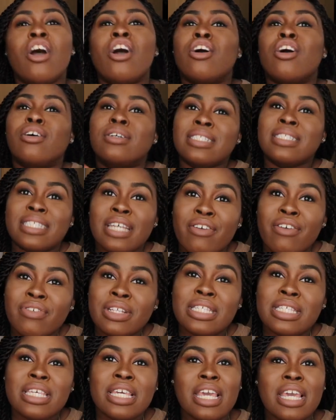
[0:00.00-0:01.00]

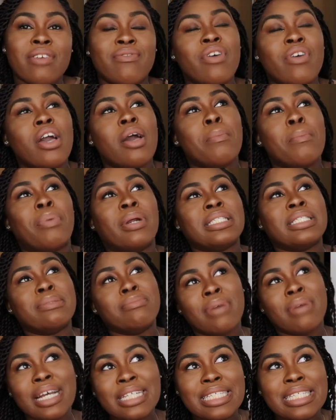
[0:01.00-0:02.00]
conservative,
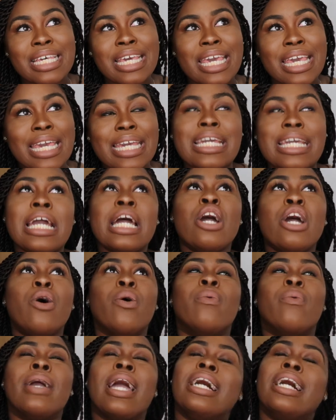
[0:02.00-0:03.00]
prismatic.
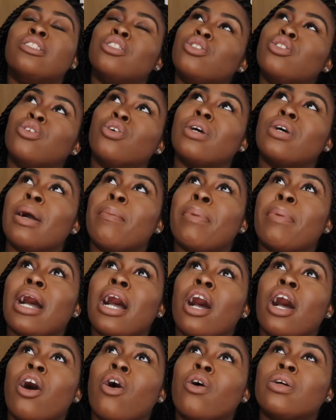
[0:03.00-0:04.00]
We had to talk
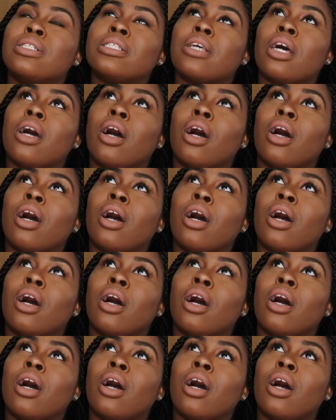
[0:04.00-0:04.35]
about